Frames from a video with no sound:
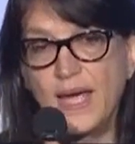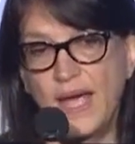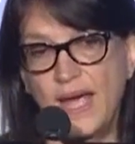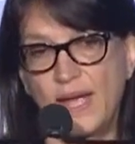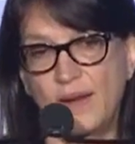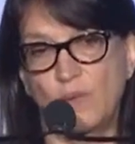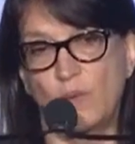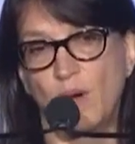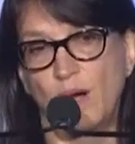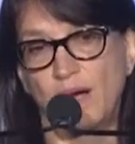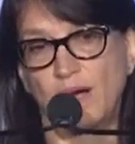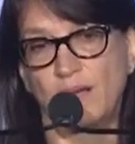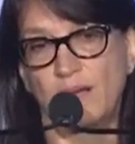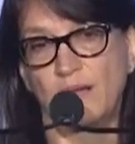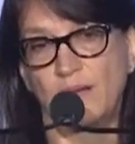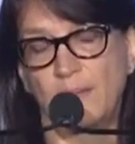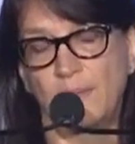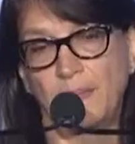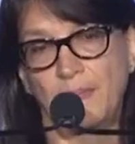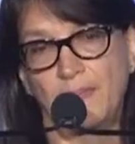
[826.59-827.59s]
And while
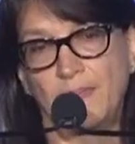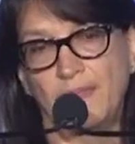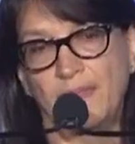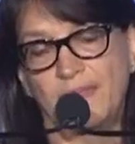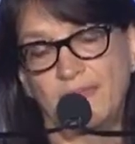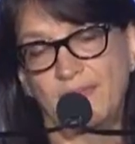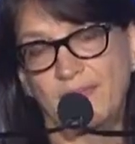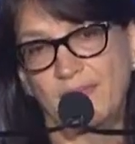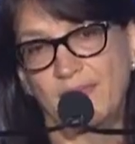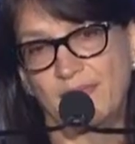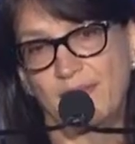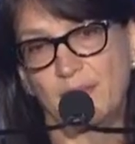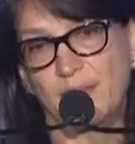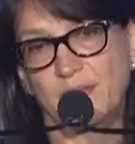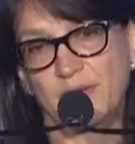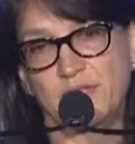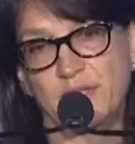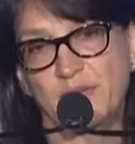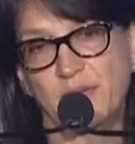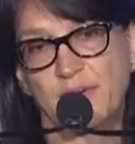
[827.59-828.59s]
the
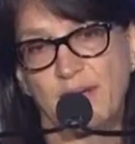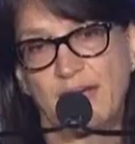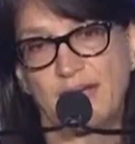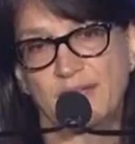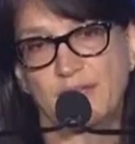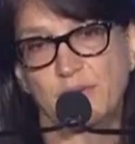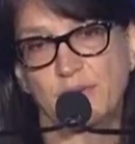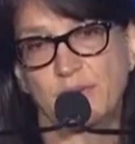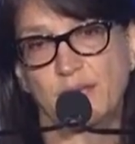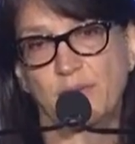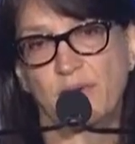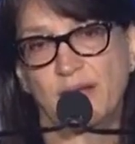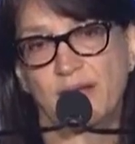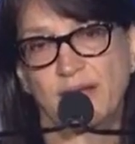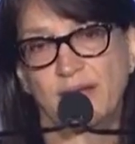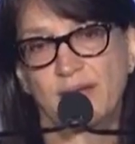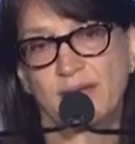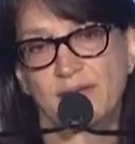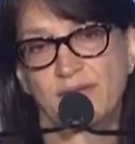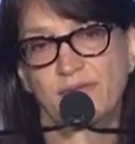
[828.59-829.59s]
person who had to rewrite
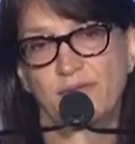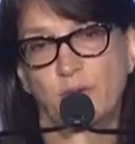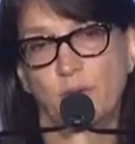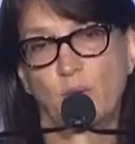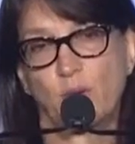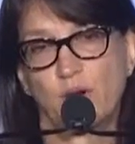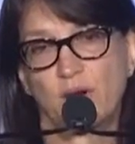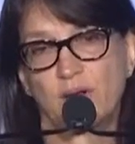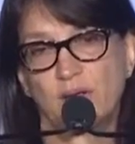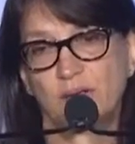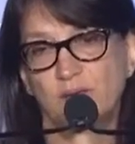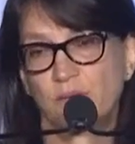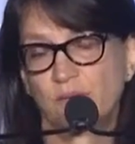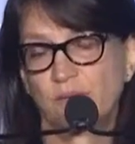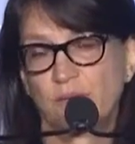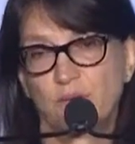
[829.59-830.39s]
it for World